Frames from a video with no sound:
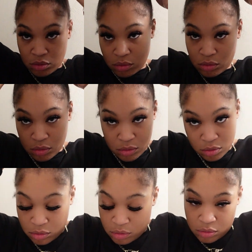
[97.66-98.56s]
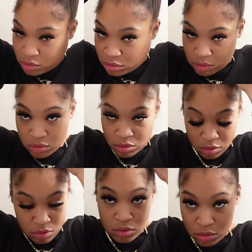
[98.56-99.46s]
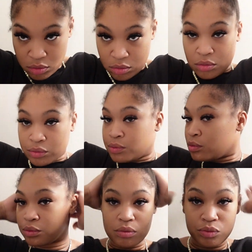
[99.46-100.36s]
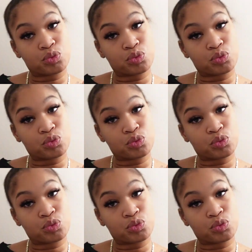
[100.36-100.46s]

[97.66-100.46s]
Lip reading: all around. So just stay tuned and